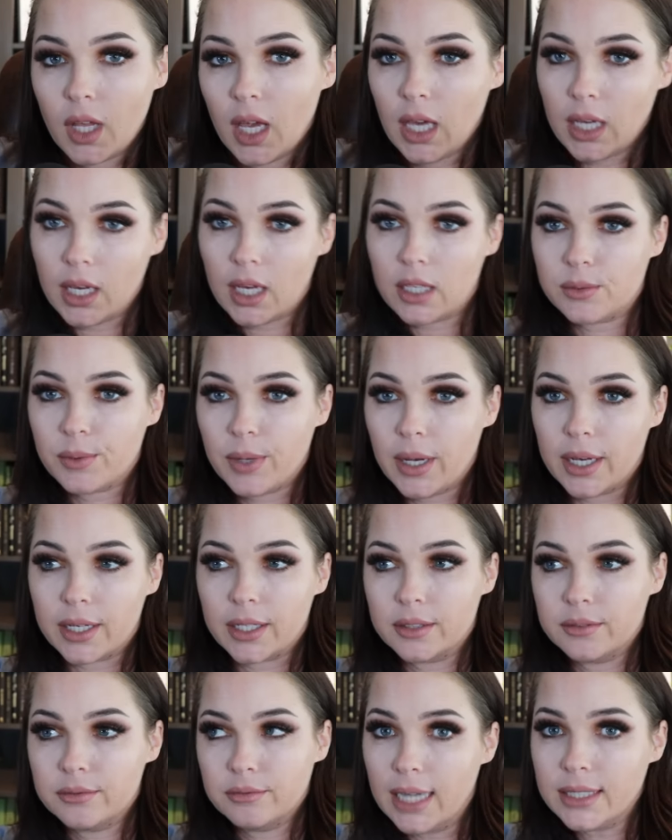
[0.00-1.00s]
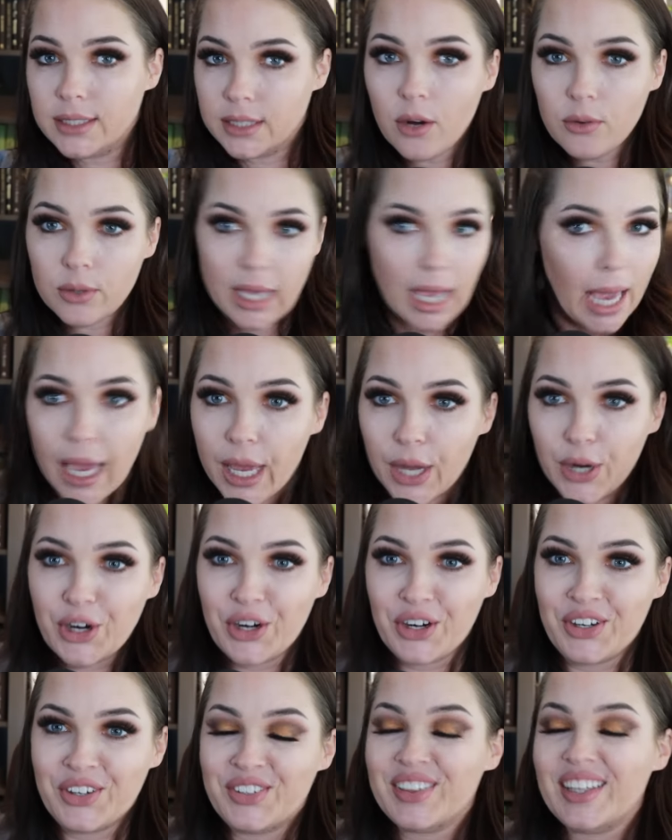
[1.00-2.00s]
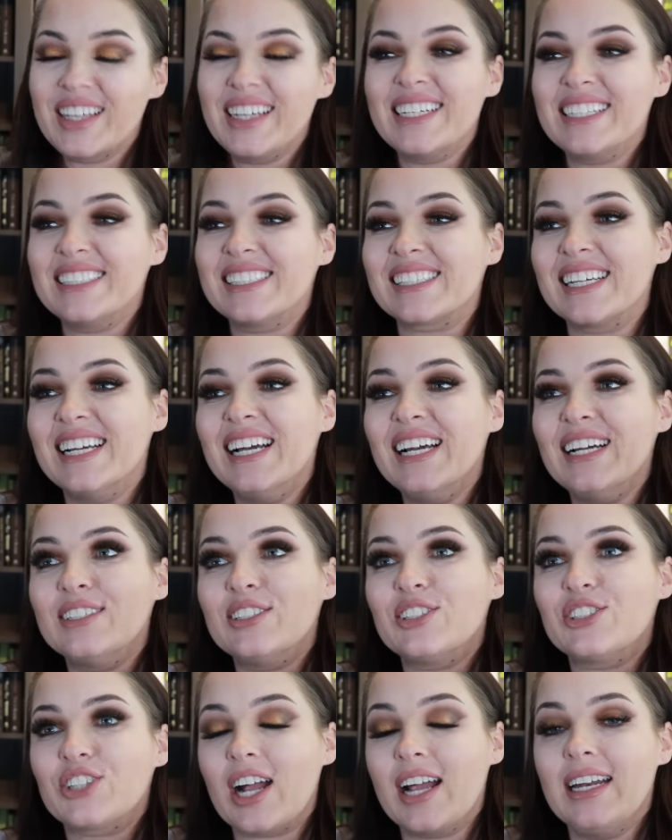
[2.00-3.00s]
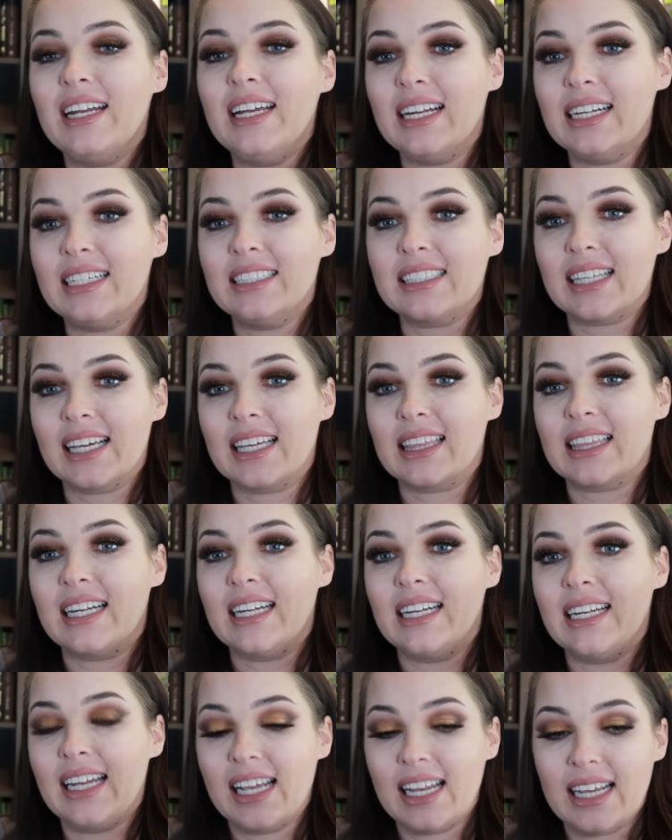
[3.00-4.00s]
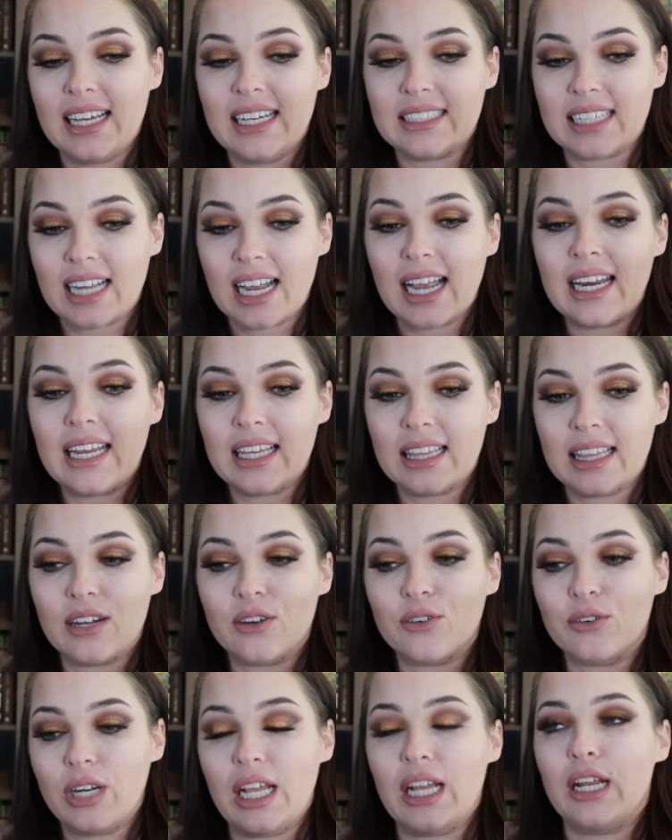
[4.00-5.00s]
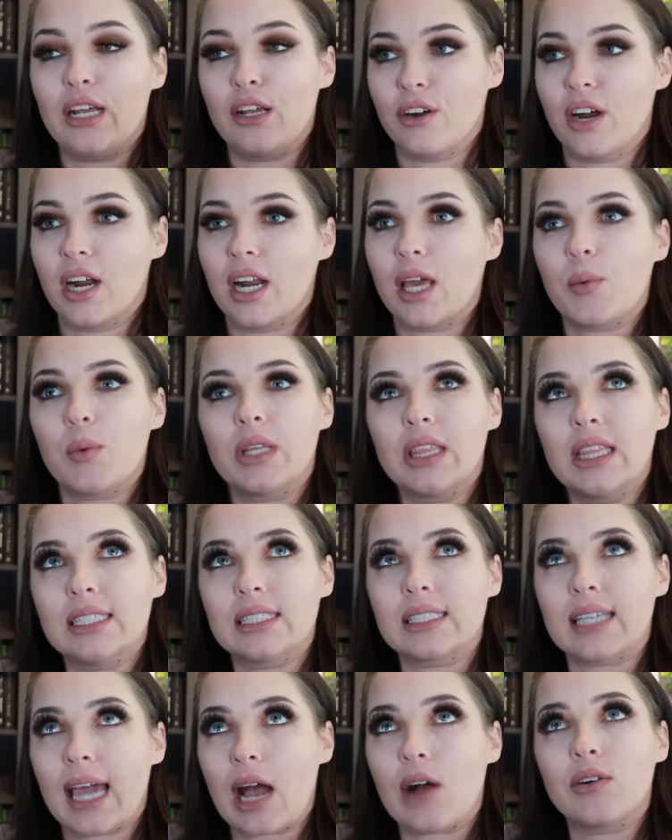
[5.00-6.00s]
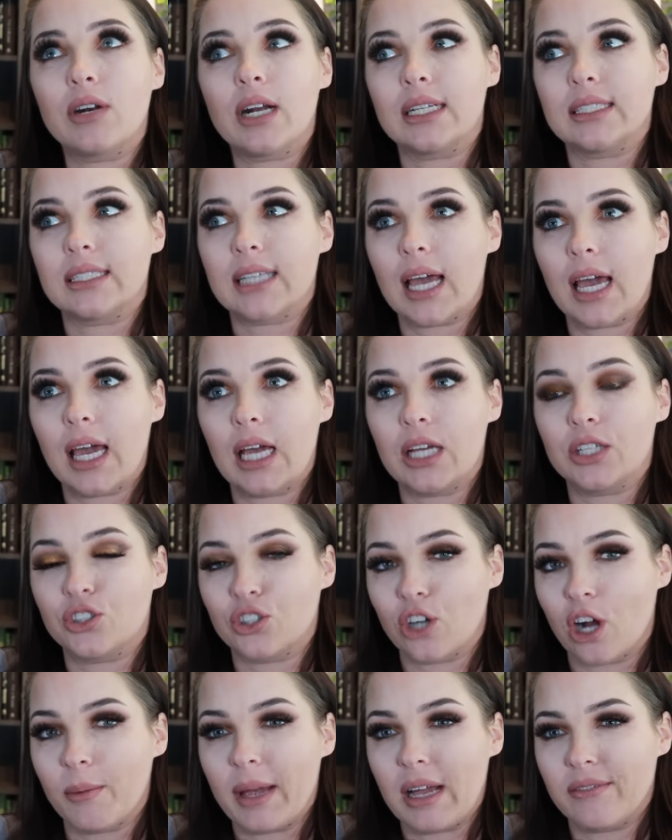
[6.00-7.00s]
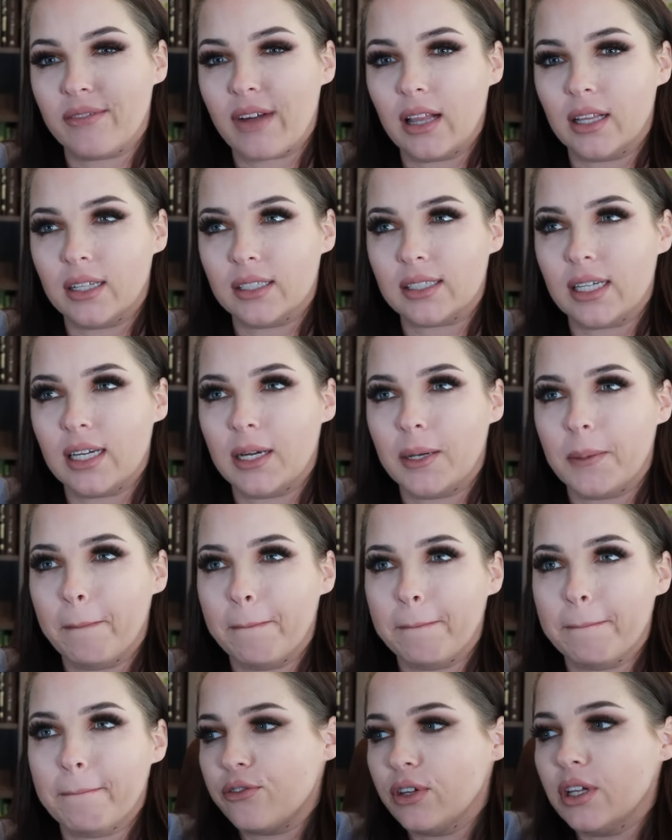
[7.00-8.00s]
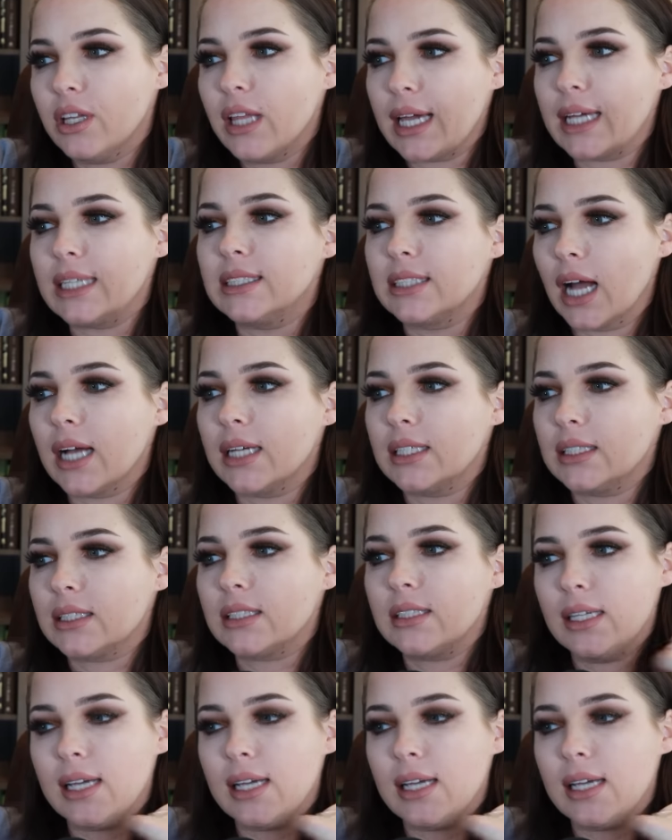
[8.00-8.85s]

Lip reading: Hey, guess what? I don't care. Like she's trying to get into like the nitty tiny little nitty gritty. Would this count as a straw man fallacy? I feel like it does.